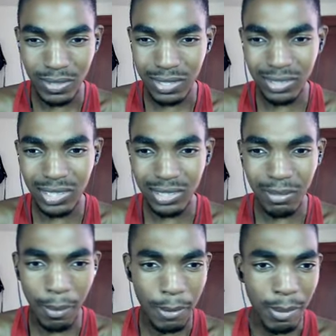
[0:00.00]
No, I think I
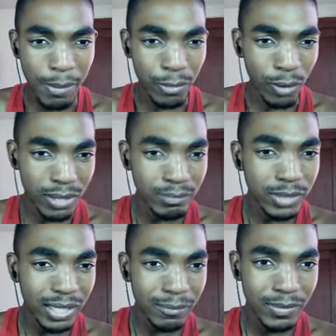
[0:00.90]
did my math right,
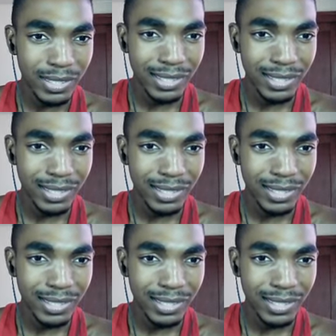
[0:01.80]
yeah.